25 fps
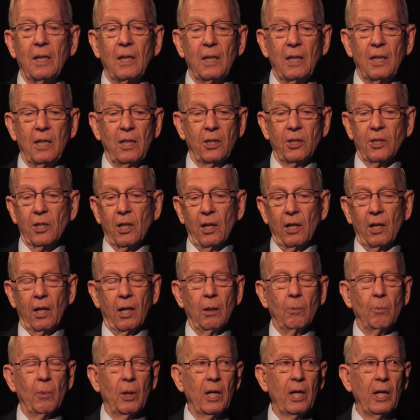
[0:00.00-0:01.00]
he said,
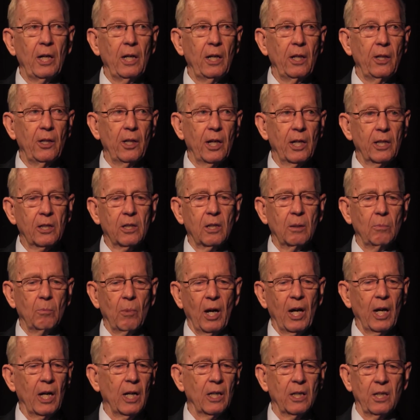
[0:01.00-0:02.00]
LeMay, that
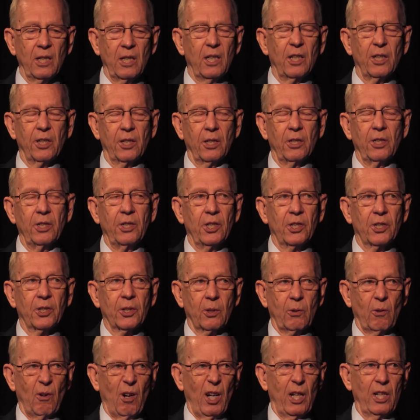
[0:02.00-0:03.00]
command is a
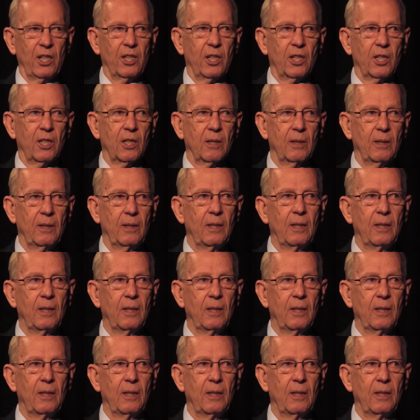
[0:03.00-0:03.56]
disgrace."